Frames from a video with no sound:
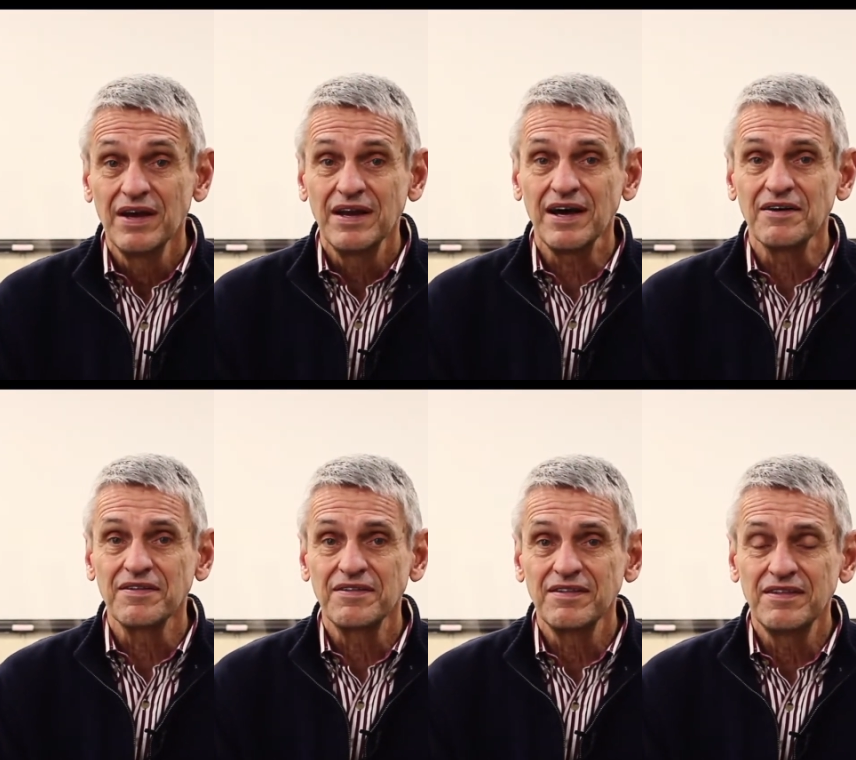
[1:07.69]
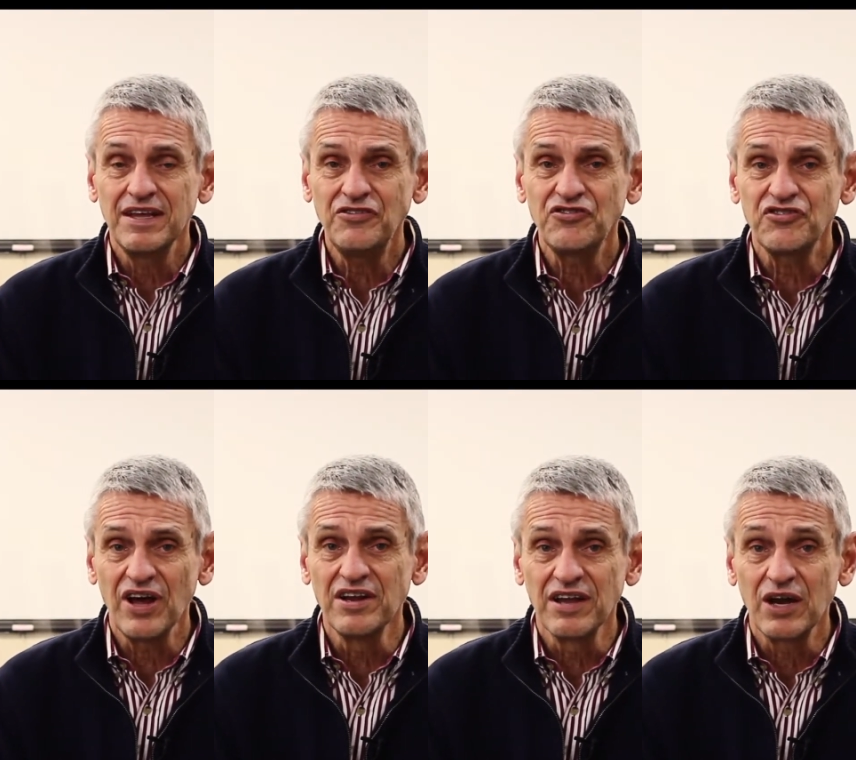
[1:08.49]
Now, this
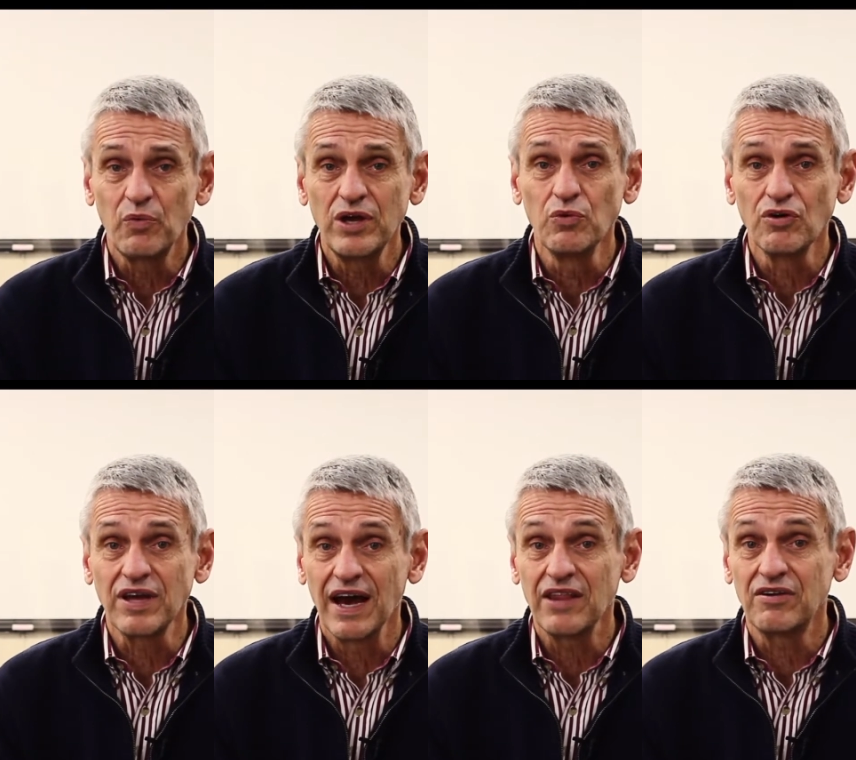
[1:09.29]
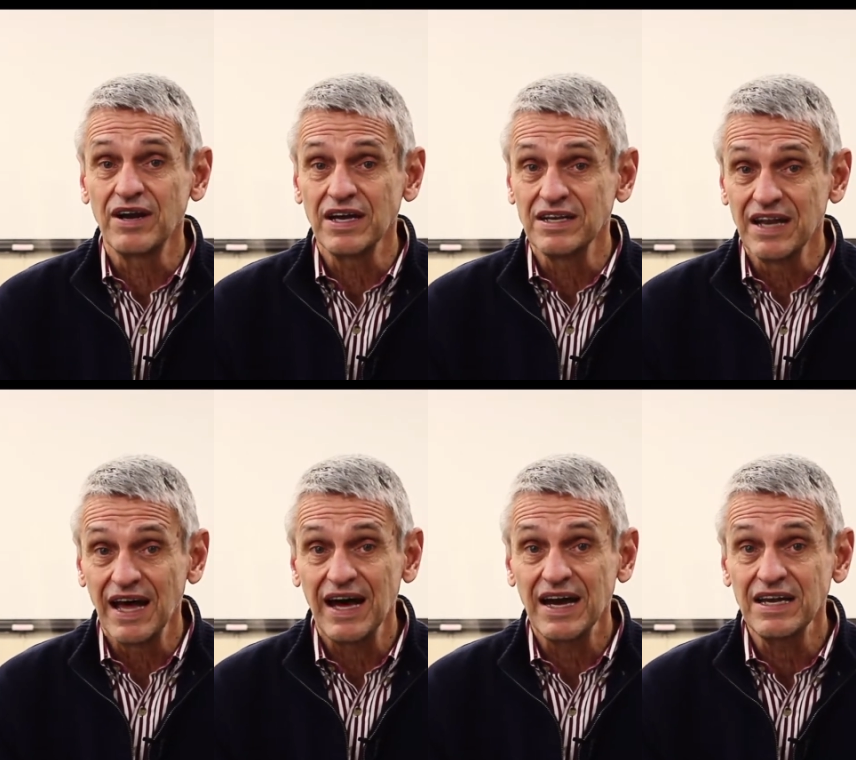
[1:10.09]
Sunday, we will gather at
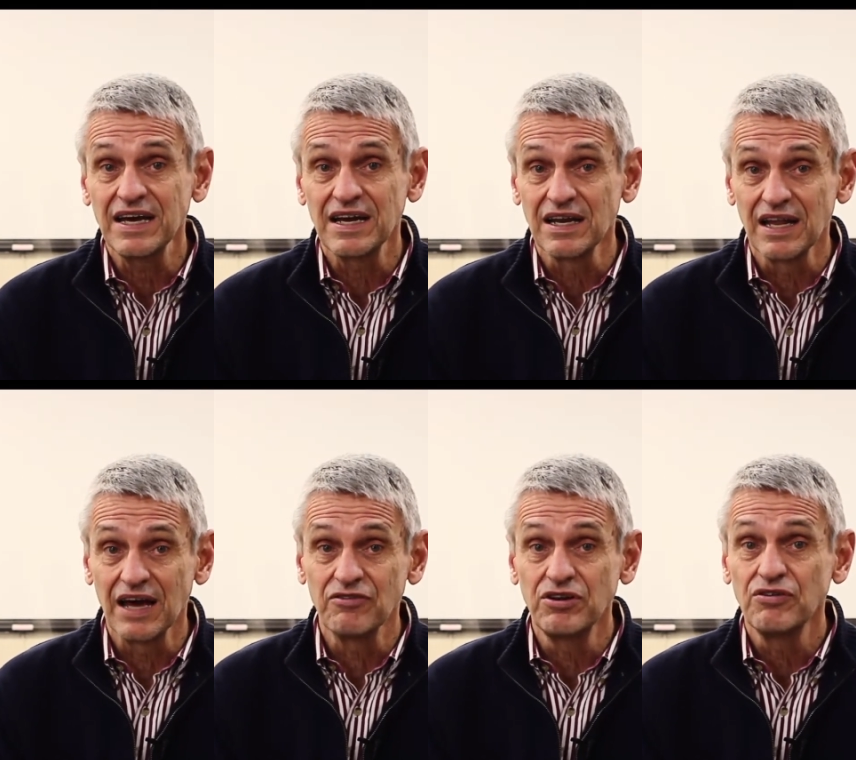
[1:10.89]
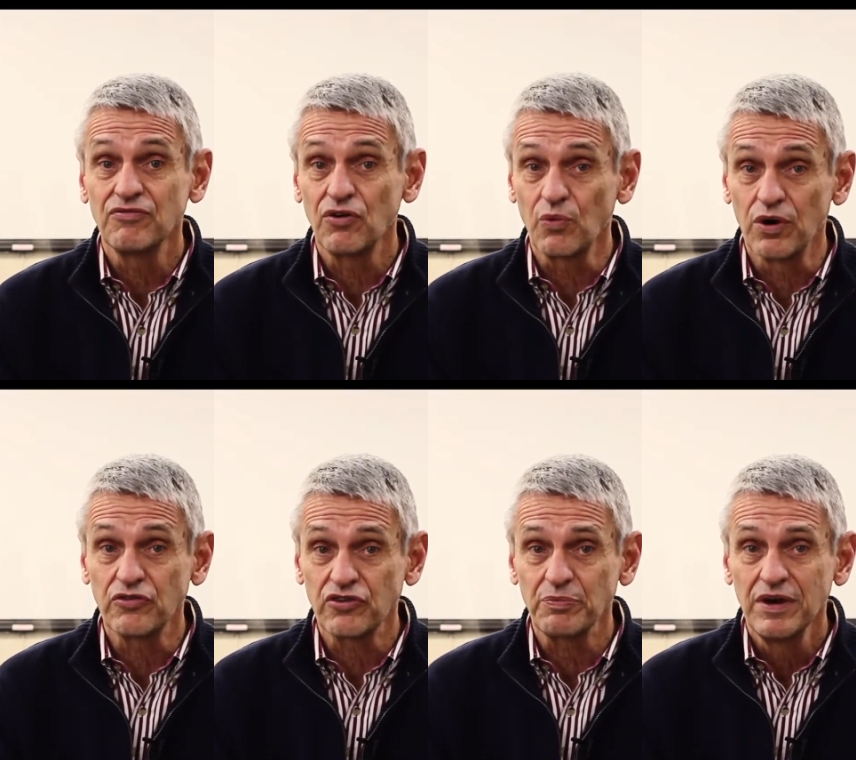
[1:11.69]
9 and 11 for
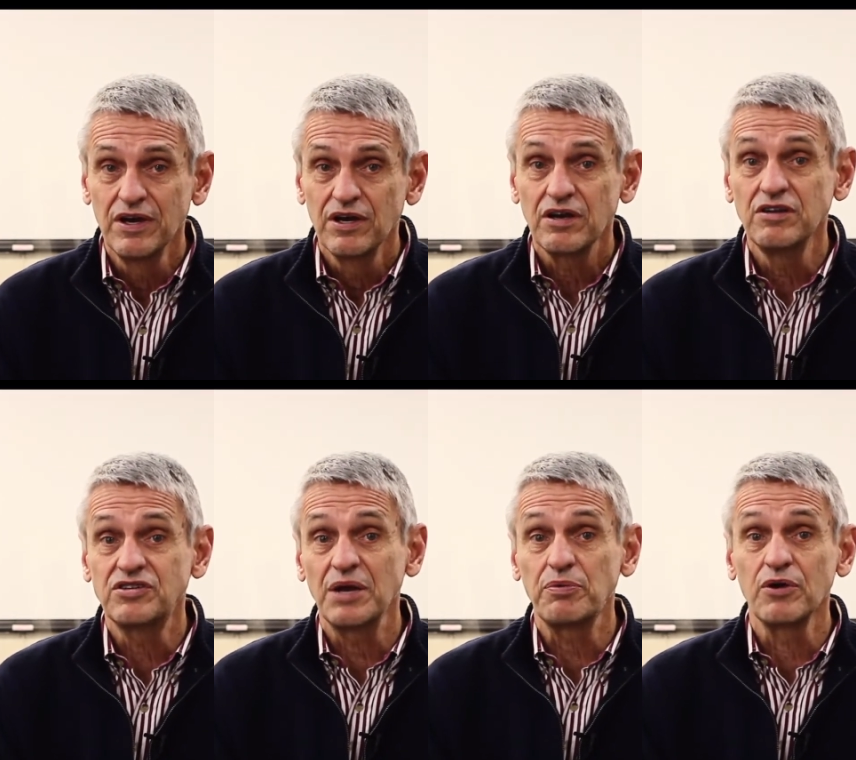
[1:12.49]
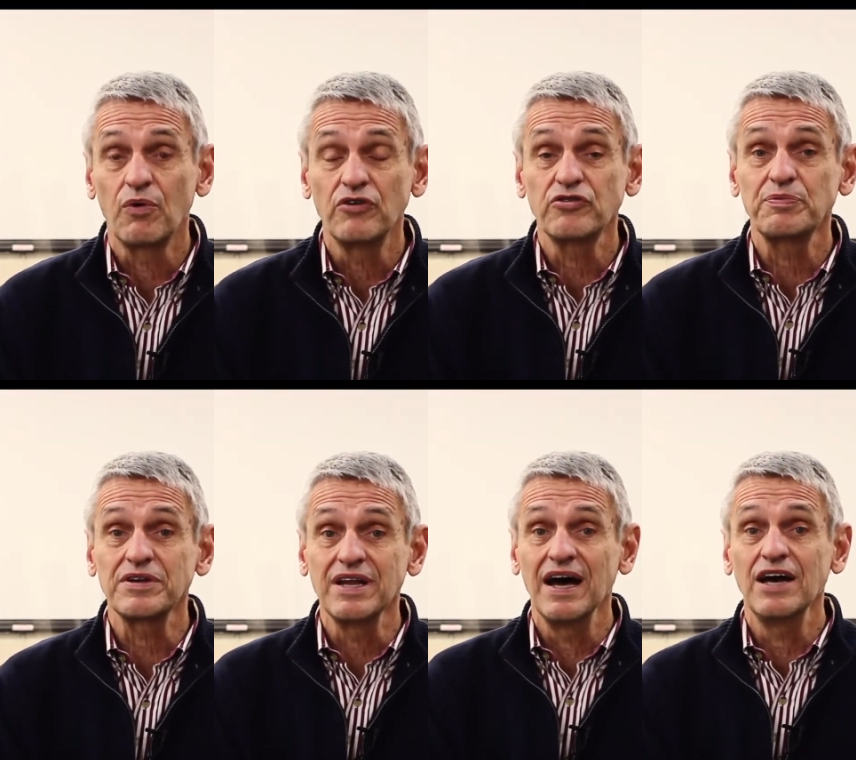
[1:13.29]
worship, contemporary worship
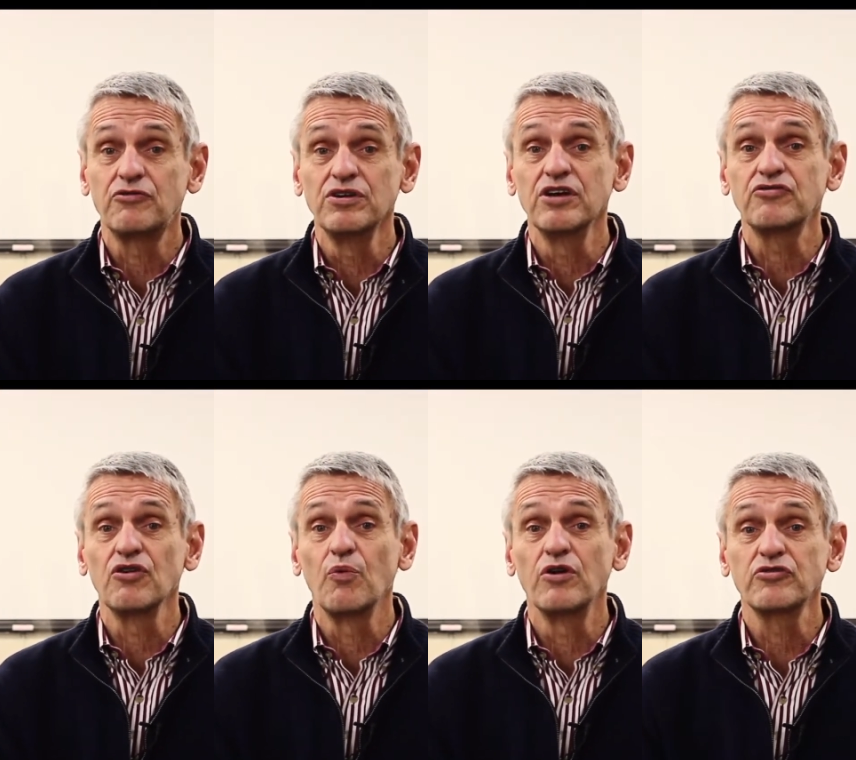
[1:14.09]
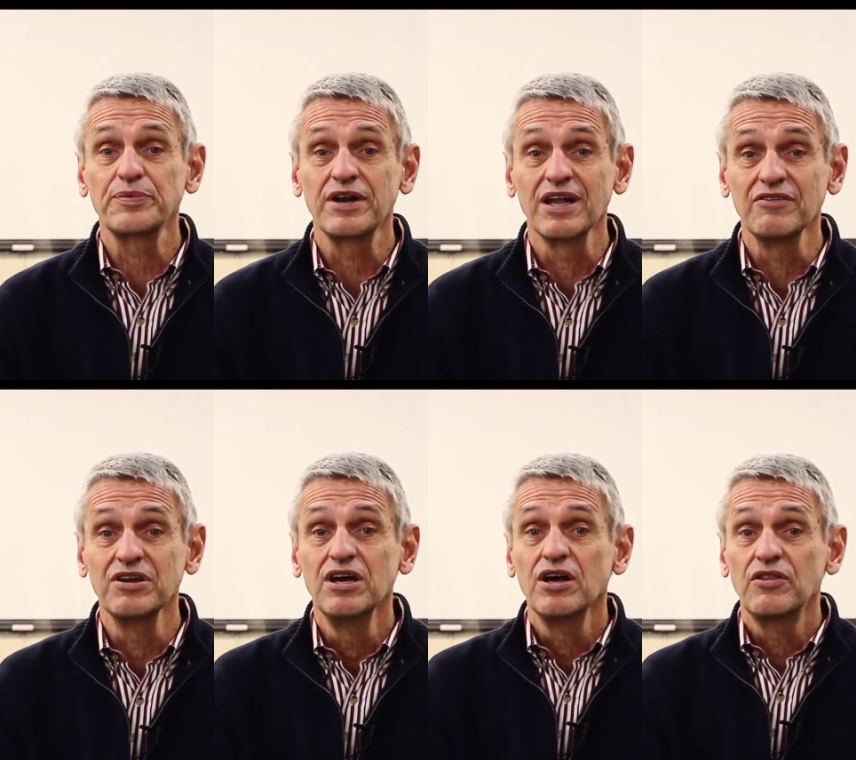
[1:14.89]
at 9, traditional worship at
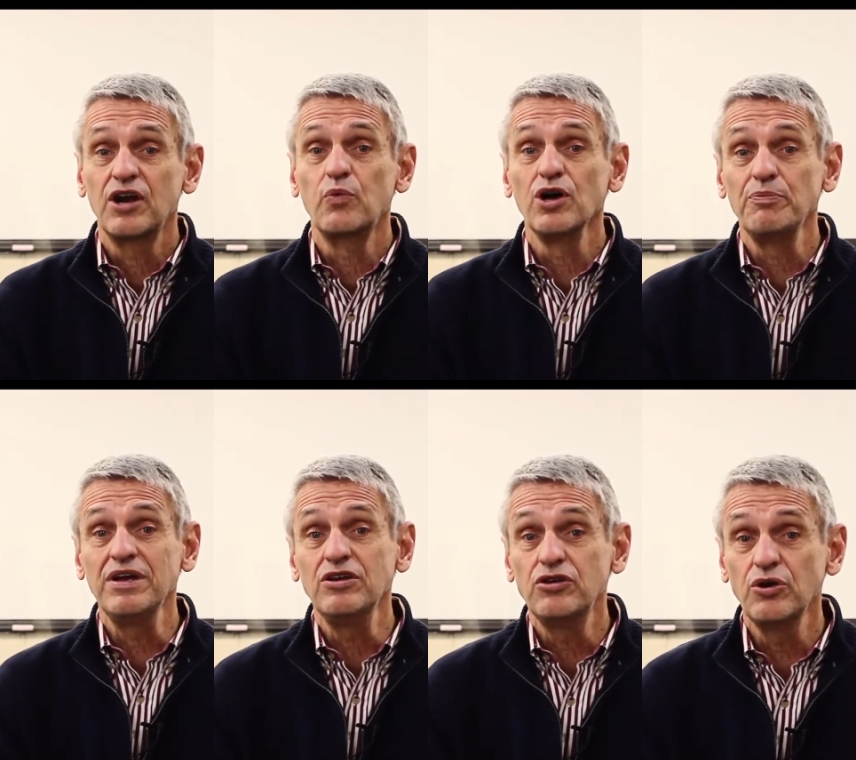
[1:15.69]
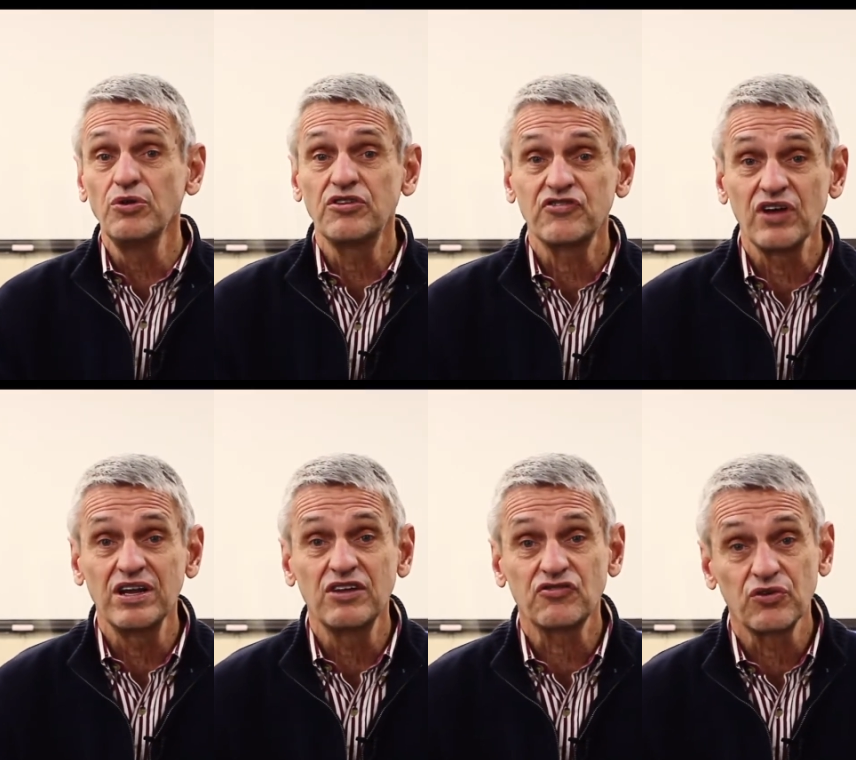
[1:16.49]
11. There will be youth
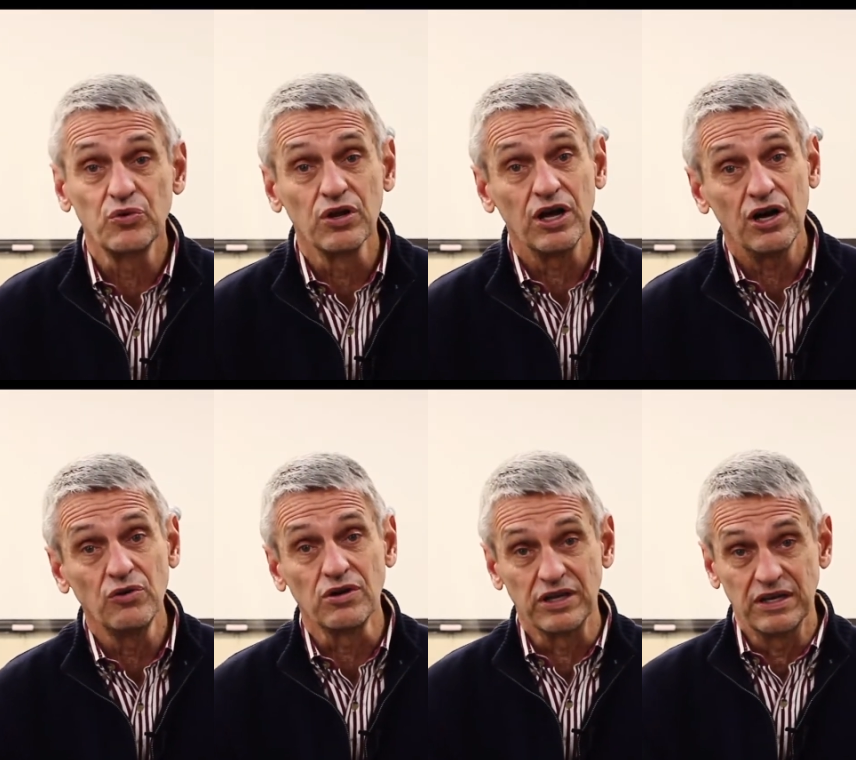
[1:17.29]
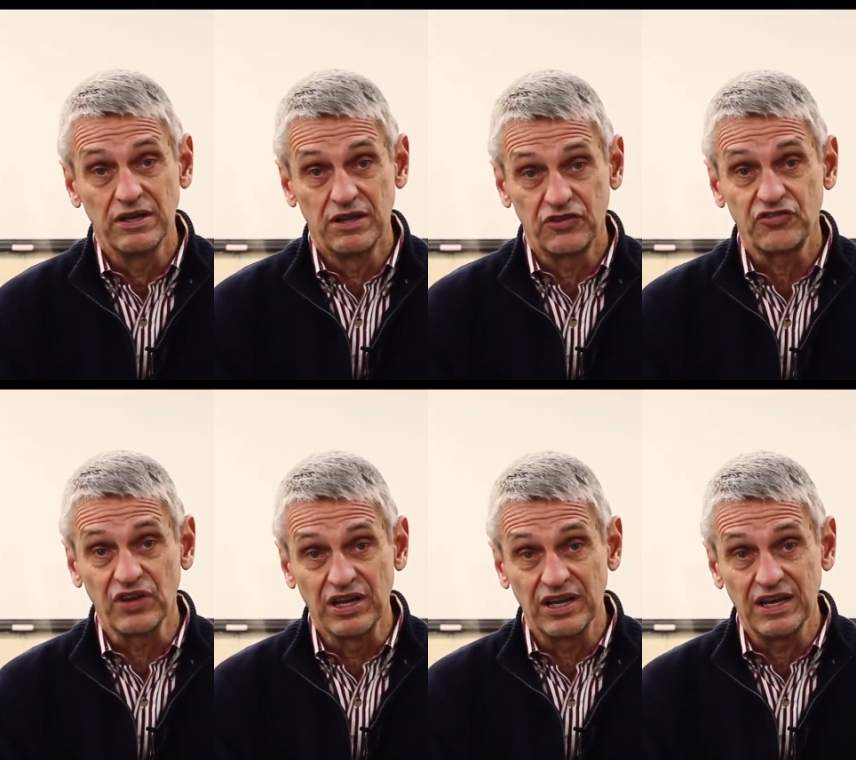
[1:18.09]
Sunday school only this
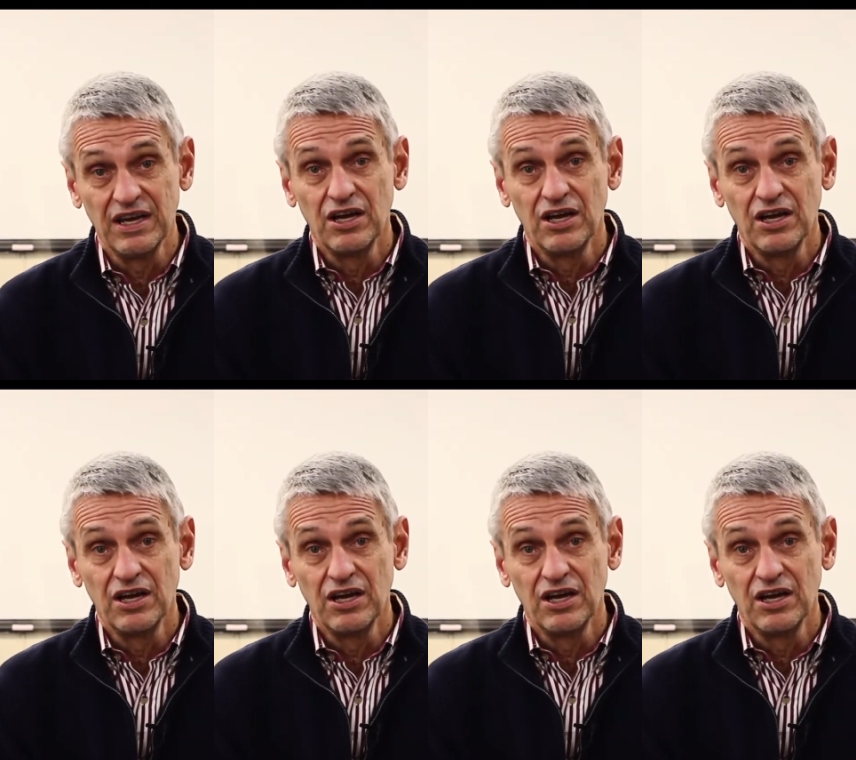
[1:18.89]
Sunday.